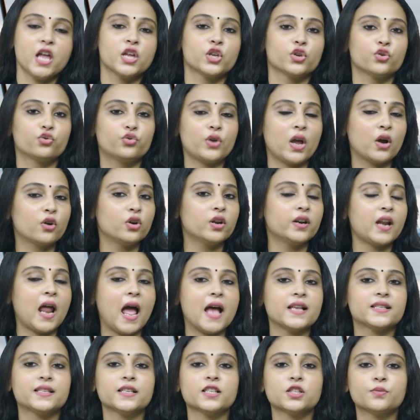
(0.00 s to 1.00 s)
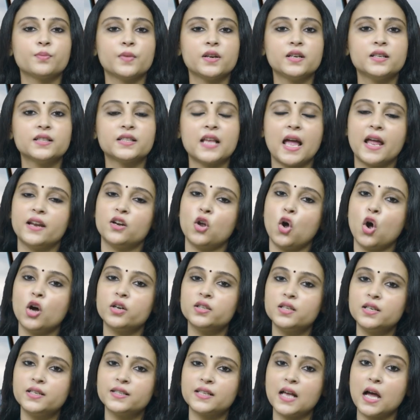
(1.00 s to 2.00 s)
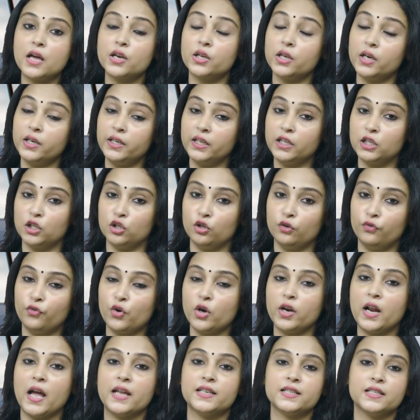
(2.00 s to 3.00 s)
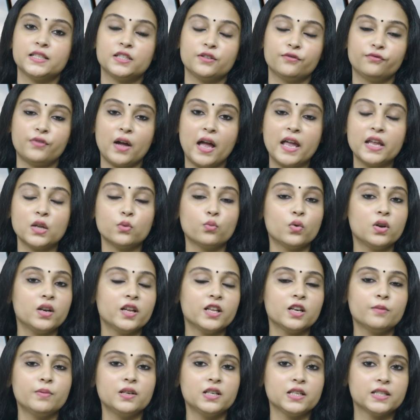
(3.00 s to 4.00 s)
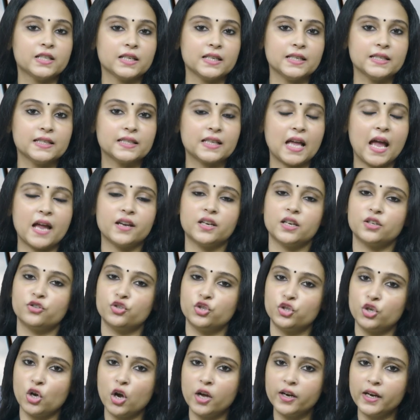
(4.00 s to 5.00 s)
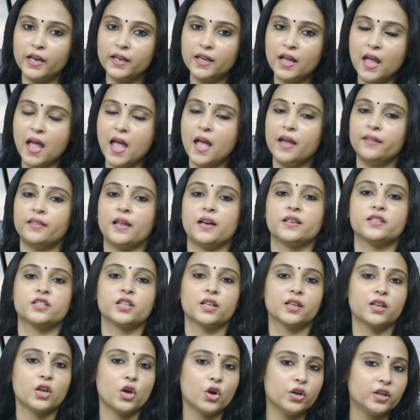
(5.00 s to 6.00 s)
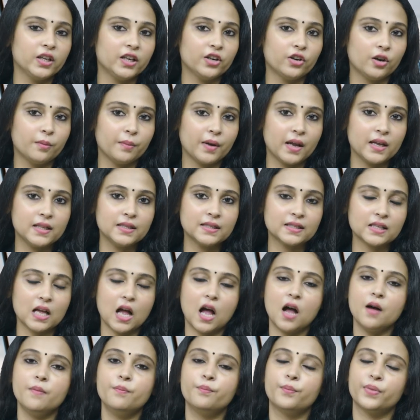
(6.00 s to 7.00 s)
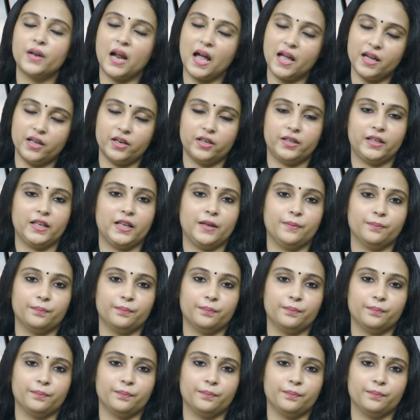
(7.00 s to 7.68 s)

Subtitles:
Regular assessments and audits are critical for identifying vulnerabilities and ensuring that security remains a priority.